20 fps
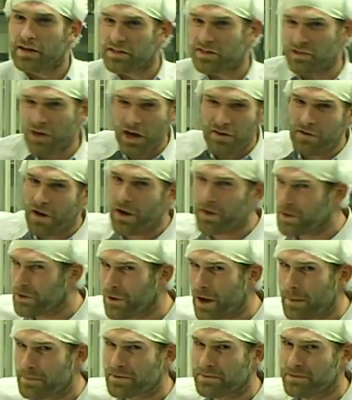Solve all your
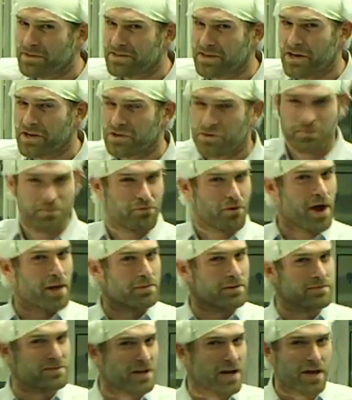optimization
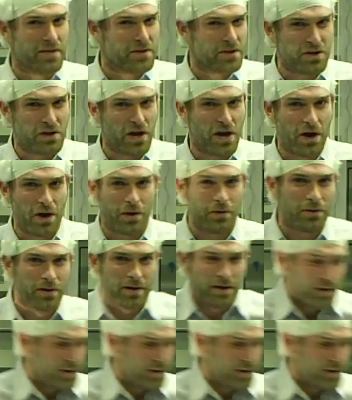problems on the go.